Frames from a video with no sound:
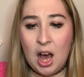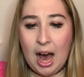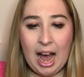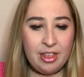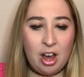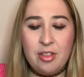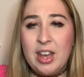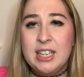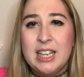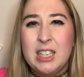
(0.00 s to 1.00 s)
I thought
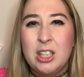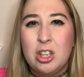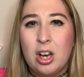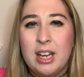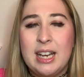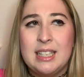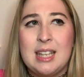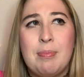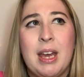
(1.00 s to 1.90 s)
they did good, except